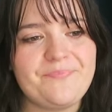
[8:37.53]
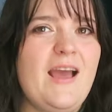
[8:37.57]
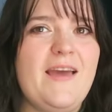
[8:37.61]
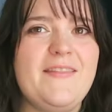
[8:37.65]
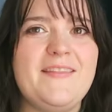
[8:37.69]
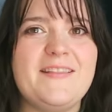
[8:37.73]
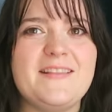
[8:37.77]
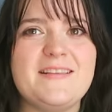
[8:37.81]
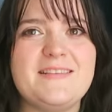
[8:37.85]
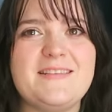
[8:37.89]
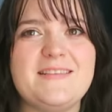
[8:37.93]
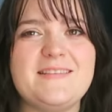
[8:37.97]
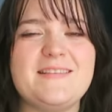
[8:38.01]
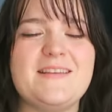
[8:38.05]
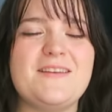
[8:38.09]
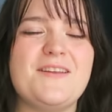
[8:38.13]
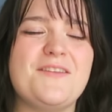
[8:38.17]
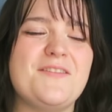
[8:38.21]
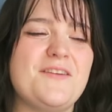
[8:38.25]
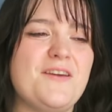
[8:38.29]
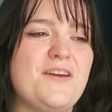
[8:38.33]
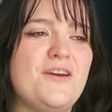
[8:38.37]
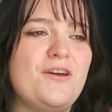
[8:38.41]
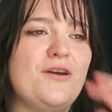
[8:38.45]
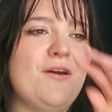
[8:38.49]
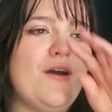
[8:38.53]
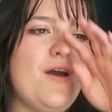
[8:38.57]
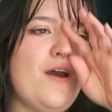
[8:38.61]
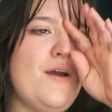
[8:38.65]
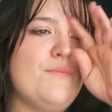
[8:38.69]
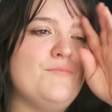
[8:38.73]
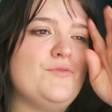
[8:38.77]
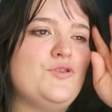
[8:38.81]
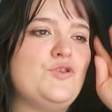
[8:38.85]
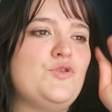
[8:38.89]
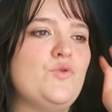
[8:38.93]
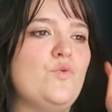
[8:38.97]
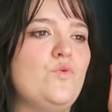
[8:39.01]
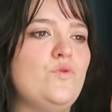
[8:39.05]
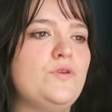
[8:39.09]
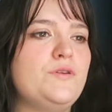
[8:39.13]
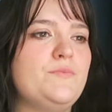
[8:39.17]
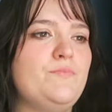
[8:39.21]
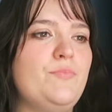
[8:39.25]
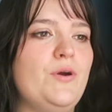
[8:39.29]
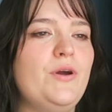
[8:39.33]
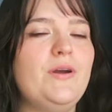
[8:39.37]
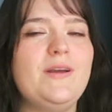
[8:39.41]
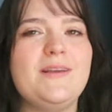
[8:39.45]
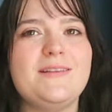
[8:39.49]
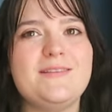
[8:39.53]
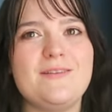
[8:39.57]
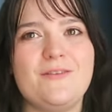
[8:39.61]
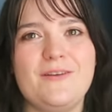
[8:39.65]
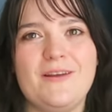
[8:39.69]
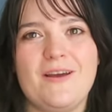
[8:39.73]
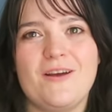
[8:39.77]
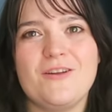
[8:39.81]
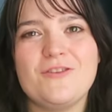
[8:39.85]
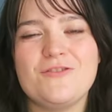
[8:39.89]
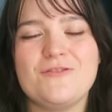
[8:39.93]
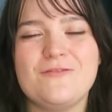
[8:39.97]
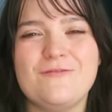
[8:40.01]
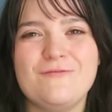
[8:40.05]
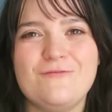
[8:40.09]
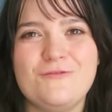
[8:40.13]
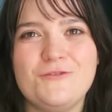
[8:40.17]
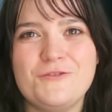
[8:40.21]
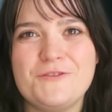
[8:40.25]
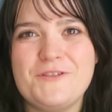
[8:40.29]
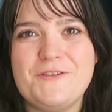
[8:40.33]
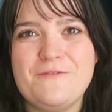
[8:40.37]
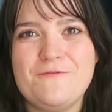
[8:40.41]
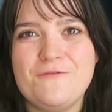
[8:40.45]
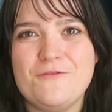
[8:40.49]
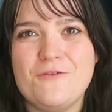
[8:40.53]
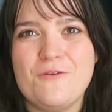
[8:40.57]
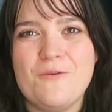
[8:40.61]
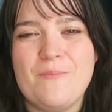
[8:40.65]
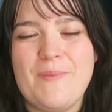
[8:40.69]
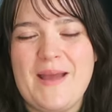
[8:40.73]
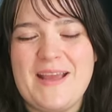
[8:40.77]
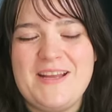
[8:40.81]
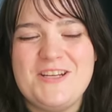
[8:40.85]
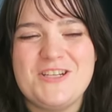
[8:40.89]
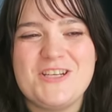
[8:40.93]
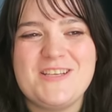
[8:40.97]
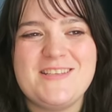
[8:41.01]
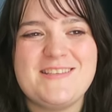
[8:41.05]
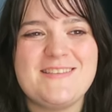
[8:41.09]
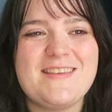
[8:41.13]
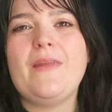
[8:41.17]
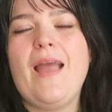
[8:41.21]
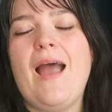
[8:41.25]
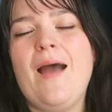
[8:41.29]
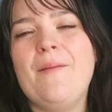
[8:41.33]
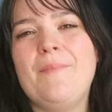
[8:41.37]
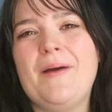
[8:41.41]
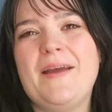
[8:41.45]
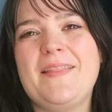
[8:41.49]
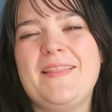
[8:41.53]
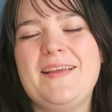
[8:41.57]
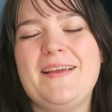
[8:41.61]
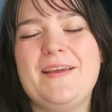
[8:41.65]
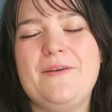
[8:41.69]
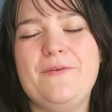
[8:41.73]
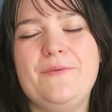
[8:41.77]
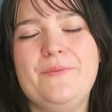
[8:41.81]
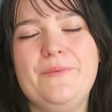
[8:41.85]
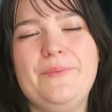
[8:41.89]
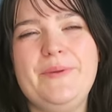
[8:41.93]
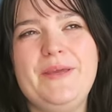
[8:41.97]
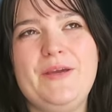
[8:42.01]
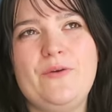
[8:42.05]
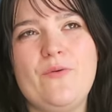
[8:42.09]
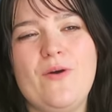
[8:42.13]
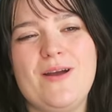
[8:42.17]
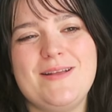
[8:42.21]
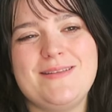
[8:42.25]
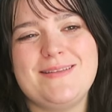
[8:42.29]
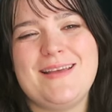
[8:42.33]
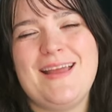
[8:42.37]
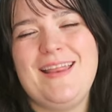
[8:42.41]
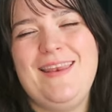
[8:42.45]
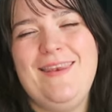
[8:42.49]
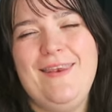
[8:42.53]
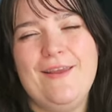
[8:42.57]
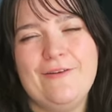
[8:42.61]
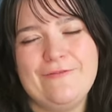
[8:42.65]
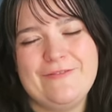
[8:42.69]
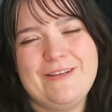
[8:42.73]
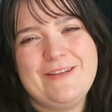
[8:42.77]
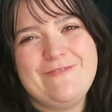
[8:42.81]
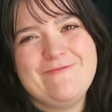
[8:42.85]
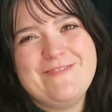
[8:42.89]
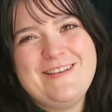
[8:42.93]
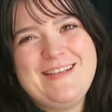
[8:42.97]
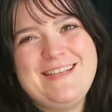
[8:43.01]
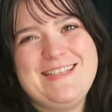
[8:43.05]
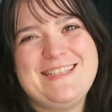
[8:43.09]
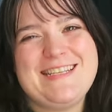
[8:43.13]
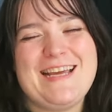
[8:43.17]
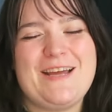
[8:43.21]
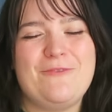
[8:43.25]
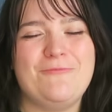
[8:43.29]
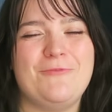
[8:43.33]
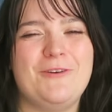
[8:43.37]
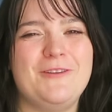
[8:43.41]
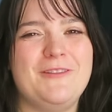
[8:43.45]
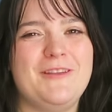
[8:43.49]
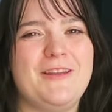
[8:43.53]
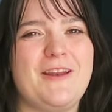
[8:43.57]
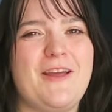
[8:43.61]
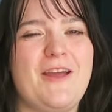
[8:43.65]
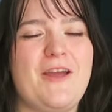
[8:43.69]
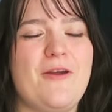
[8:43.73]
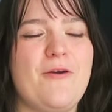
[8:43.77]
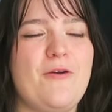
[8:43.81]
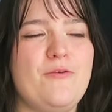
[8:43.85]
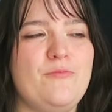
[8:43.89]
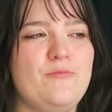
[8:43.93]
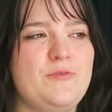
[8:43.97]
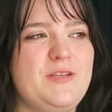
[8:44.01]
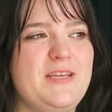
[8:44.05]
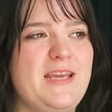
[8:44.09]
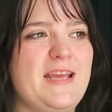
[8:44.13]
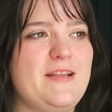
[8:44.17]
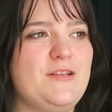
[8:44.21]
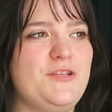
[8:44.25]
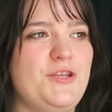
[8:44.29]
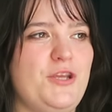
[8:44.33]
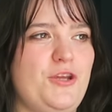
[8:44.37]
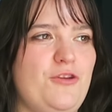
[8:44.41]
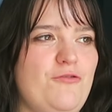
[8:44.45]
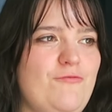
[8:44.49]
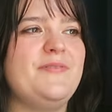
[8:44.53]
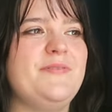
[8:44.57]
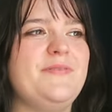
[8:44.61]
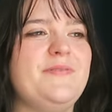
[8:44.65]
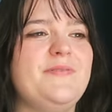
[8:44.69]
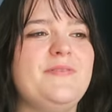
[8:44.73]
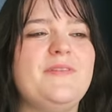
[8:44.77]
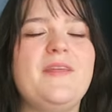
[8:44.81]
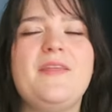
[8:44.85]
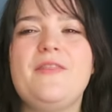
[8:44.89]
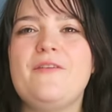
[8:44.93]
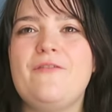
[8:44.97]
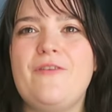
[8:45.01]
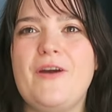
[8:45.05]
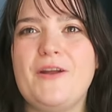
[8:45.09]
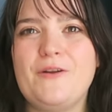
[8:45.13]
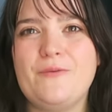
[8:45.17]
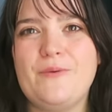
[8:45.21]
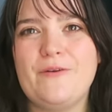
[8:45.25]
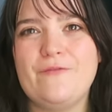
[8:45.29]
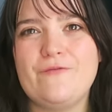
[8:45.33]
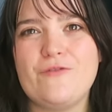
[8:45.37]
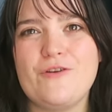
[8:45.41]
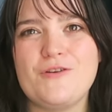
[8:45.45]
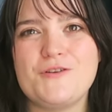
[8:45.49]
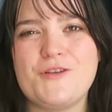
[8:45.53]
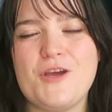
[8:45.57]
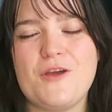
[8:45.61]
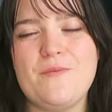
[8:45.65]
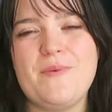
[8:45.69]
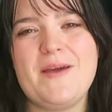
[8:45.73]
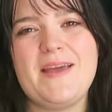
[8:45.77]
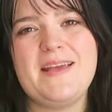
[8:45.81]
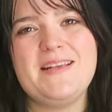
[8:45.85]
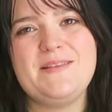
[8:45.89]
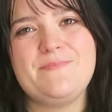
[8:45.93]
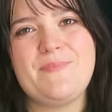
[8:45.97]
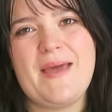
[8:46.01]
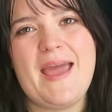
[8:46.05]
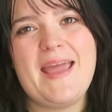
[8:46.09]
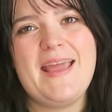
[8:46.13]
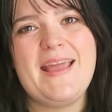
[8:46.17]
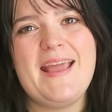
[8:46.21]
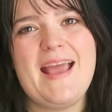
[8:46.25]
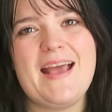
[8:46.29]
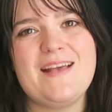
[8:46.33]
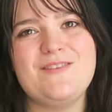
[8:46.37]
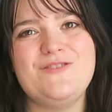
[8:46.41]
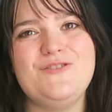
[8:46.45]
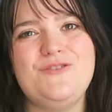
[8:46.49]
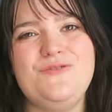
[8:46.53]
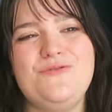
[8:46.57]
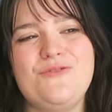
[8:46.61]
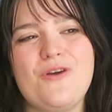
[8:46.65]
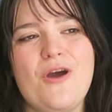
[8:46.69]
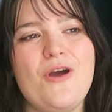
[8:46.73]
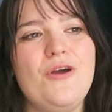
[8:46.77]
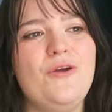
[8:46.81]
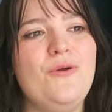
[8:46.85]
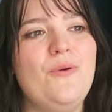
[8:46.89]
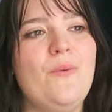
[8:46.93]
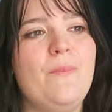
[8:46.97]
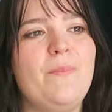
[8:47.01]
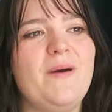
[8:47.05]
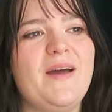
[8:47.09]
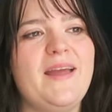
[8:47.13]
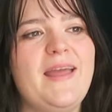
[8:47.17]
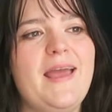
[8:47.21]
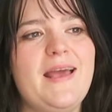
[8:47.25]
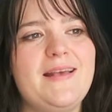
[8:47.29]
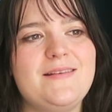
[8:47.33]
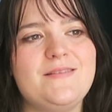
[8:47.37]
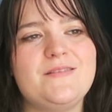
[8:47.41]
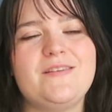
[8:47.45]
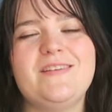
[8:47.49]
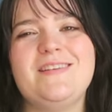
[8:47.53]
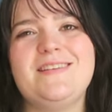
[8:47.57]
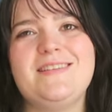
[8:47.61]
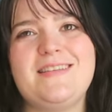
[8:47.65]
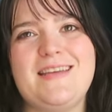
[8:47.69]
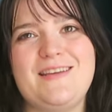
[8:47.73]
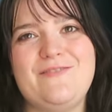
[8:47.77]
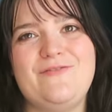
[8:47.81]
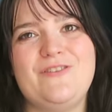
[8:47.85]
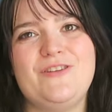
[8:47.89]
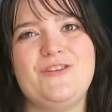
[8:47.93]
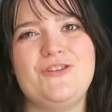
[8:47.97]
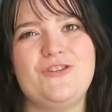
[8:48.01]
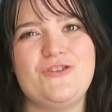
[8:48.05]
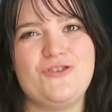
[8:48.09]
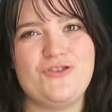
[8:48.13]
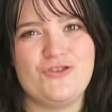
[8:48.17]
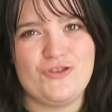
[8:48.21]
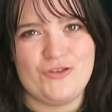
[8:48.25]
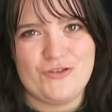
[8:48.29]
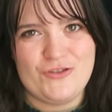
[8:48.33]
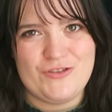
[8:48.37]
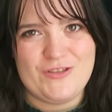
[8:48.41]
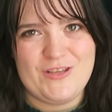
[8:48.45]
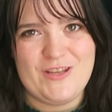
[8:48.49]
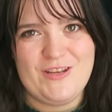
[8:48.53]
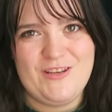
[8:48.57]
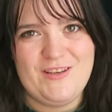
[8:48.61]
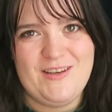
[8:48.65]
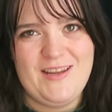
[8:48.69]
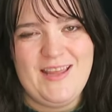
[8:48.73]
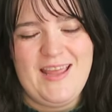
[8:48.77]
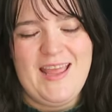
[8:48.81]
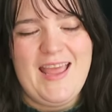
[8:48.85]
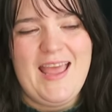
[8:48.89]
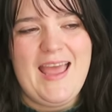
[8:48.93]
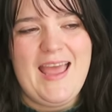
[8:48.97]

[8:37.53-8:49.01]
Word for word: I think this is another short book. It's only 144 pages. I think it will be quite a lovely read and one that I hope to get to. Then the final one for October is Pay as You Go by Eskor David Johnson,